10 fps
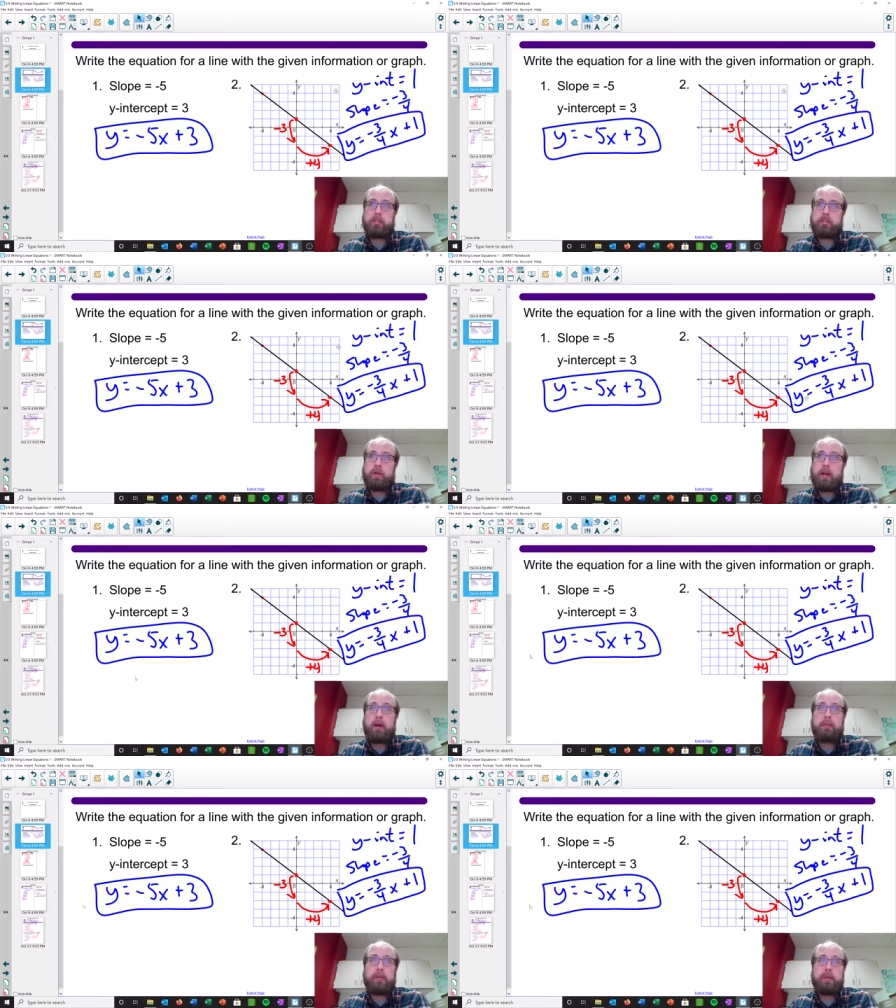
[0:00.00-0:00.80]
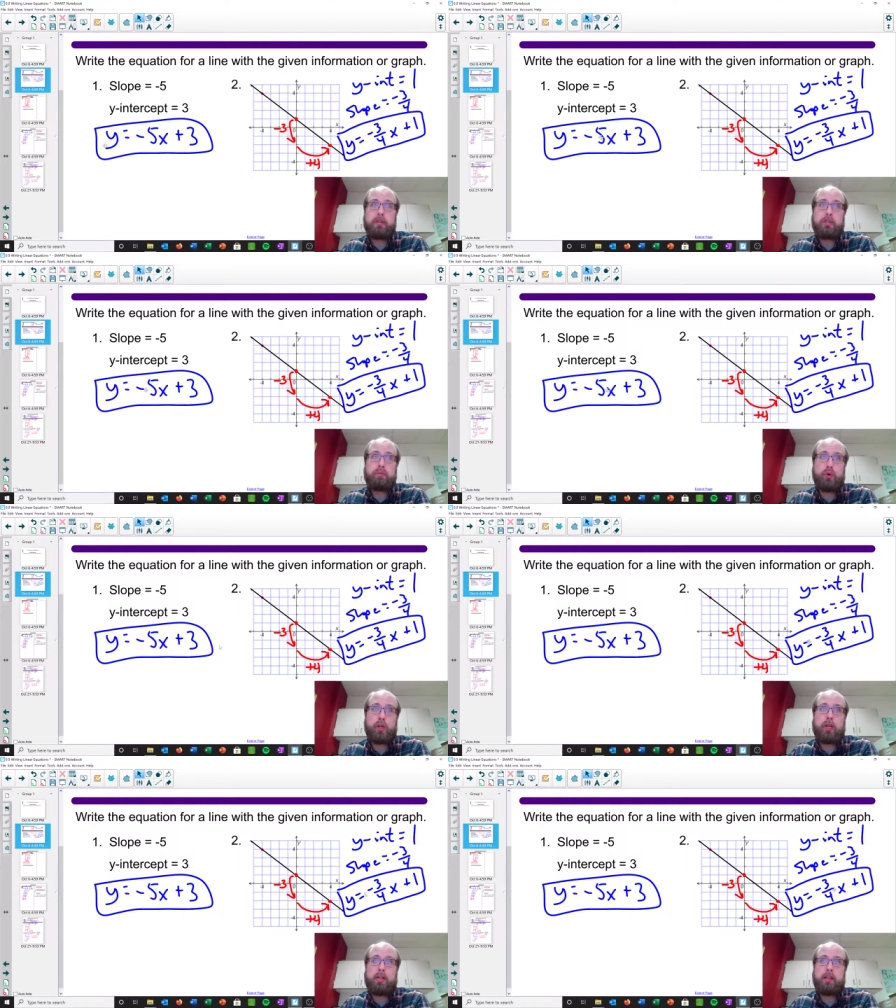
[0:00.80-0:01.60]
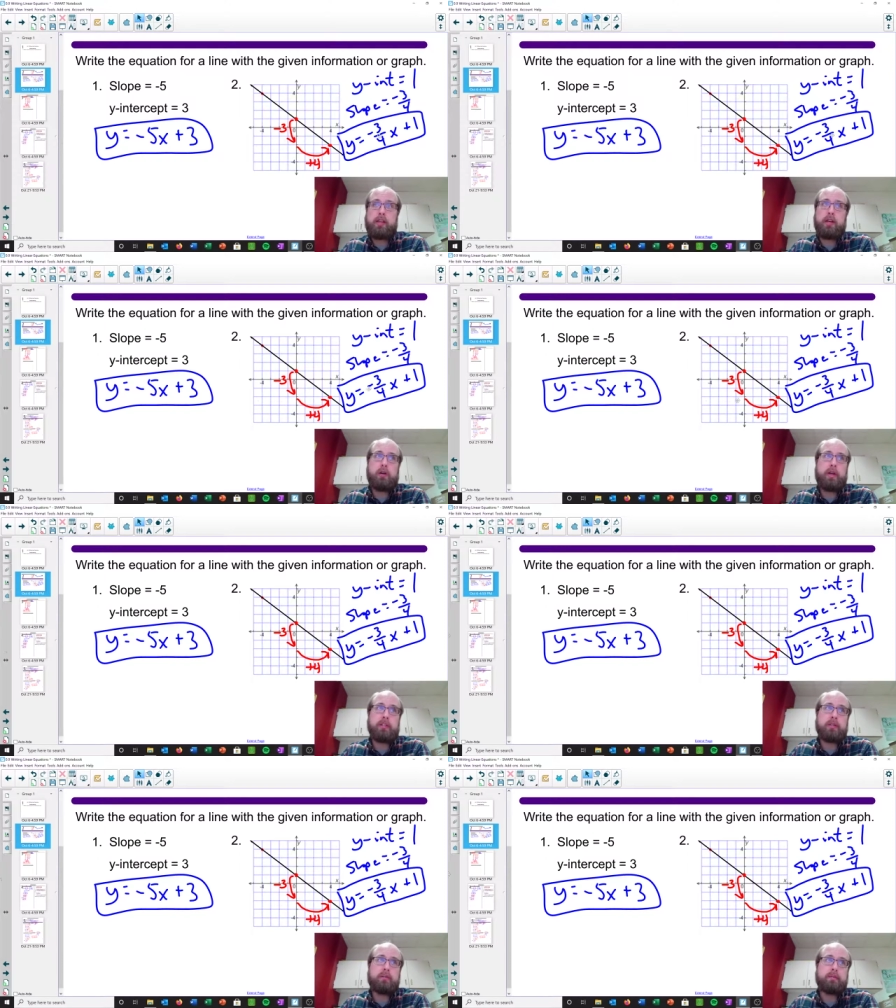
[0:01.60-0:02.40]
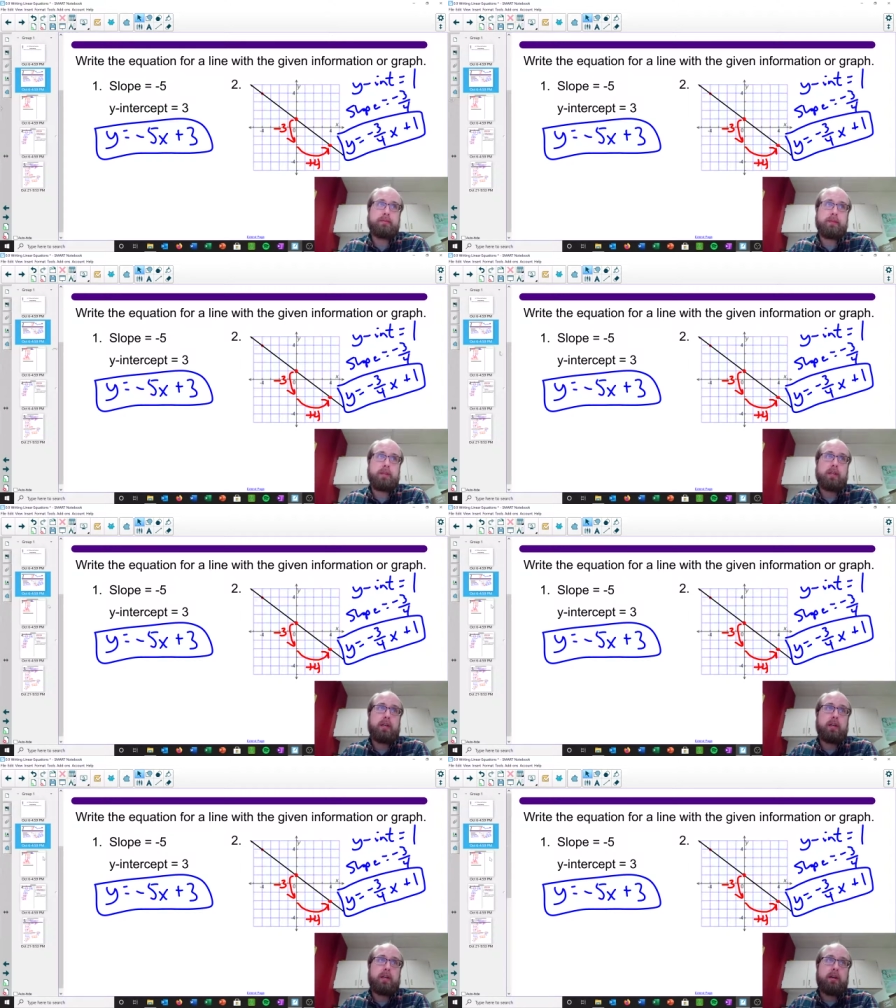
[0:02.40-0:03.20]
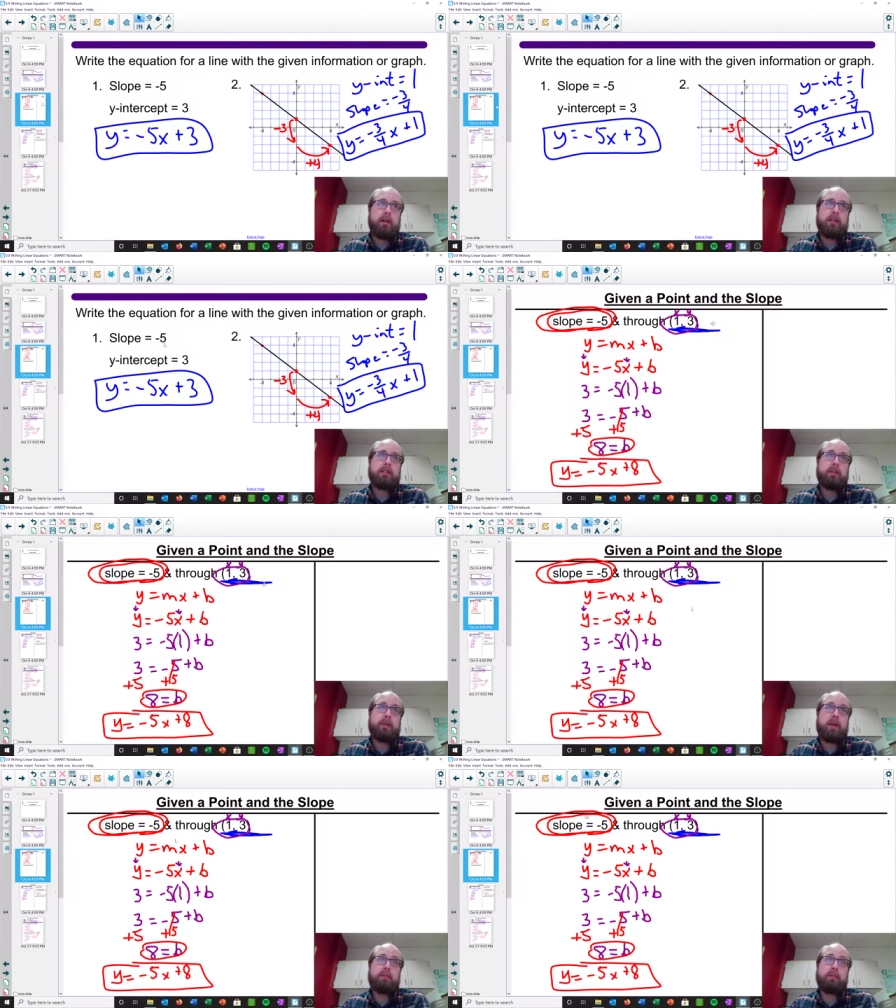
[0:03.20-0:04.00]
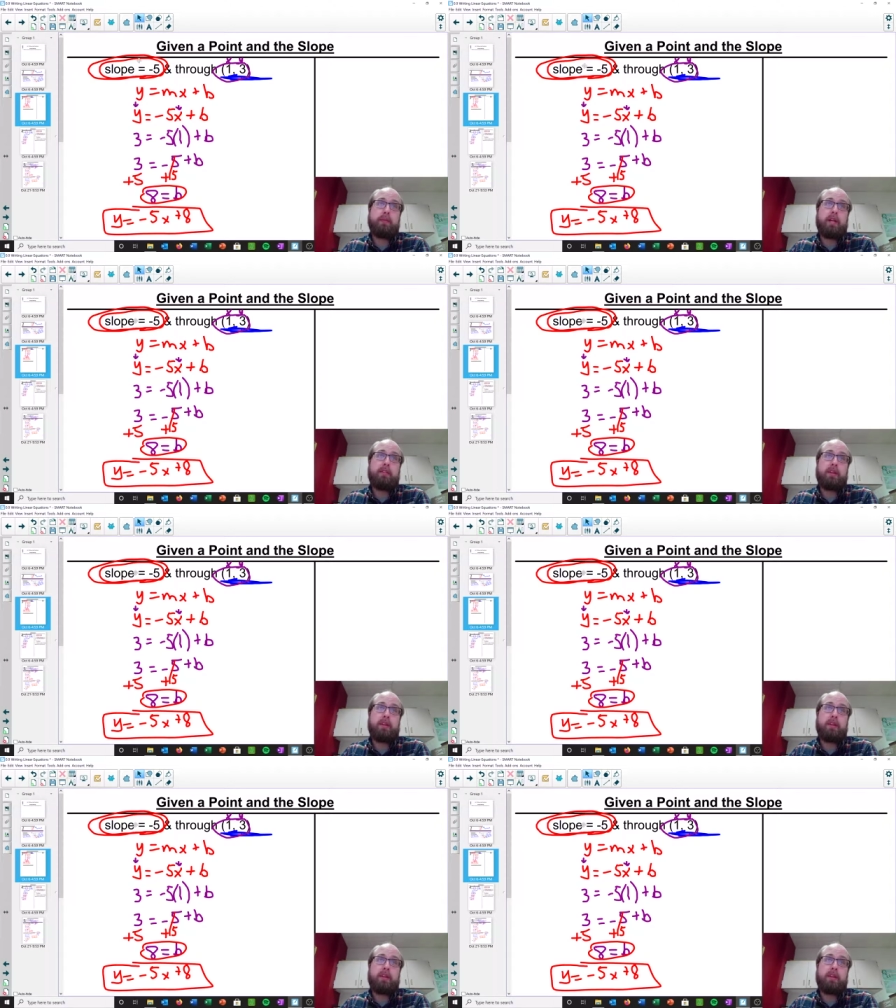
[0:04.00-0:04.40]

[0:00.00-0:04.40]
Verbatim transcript: straight up, just put it into the equation. All right, sometimes you'll be given a